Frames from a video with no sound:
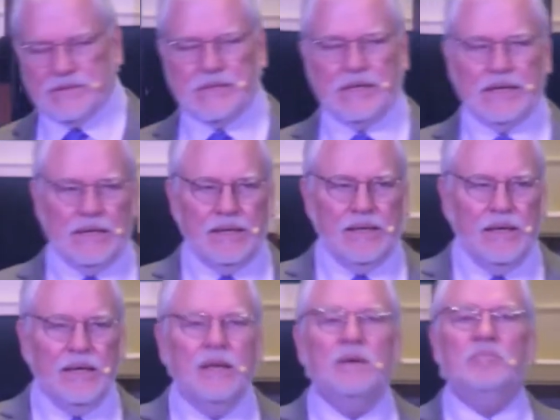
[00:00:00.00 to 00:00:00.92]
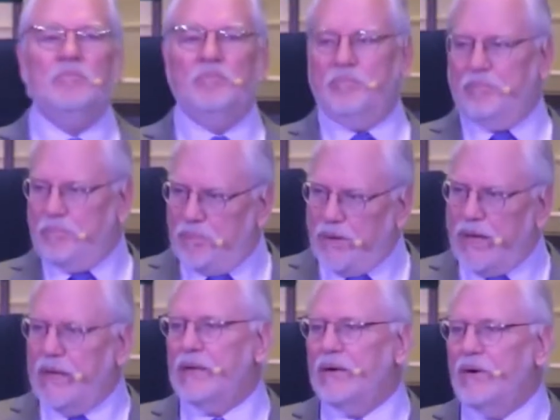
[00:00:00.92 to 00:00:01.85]
in.
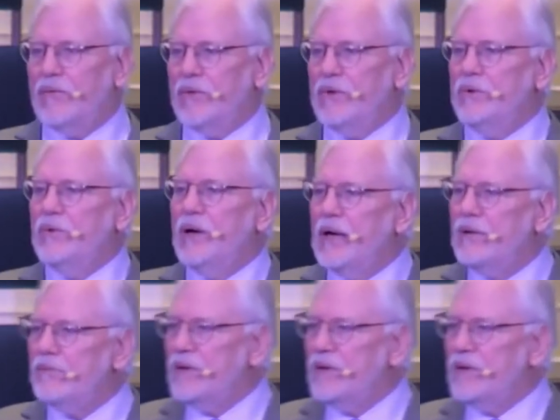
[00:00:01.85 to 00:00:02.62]
But on the new heaven